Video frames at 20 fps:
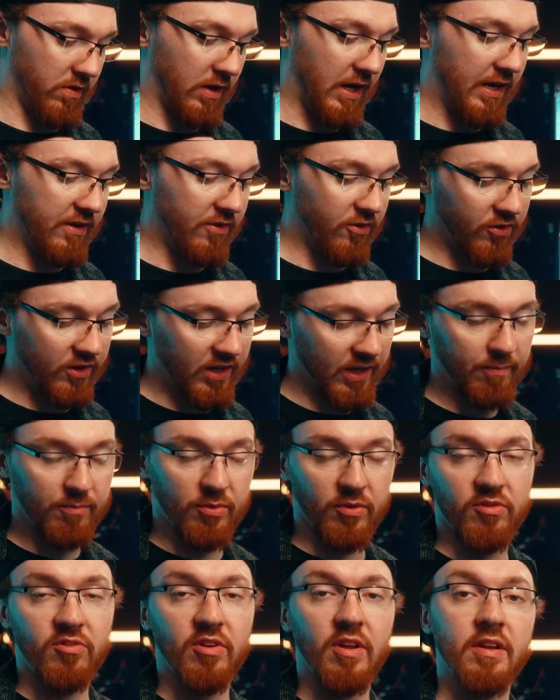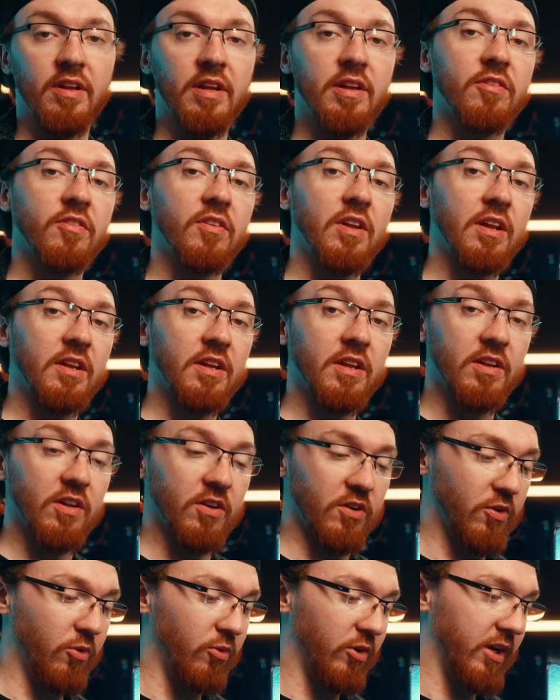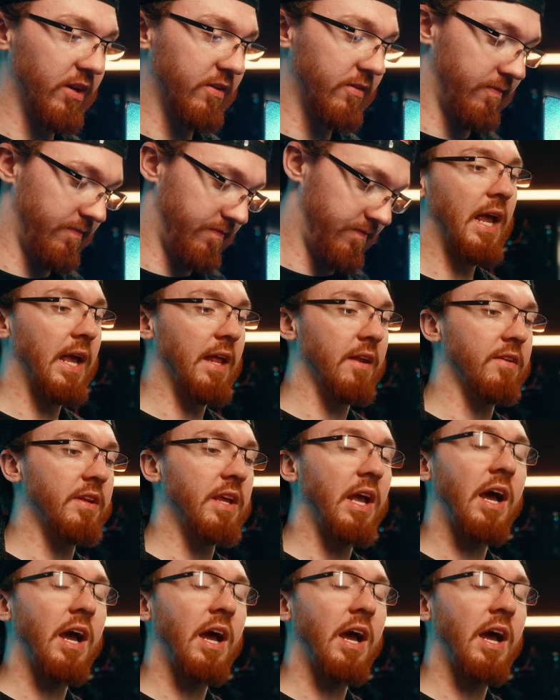under 10% it's not that accurate. And the